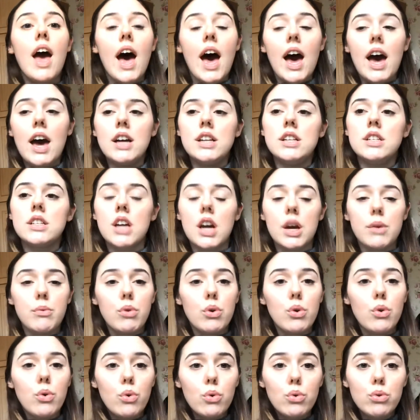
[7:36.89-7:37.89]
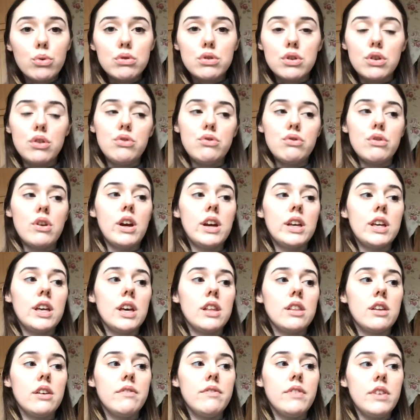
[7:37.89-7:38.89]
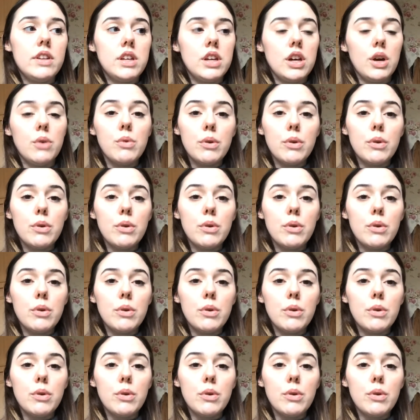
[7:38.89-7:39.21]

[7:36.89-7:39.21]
and I will also try and get that video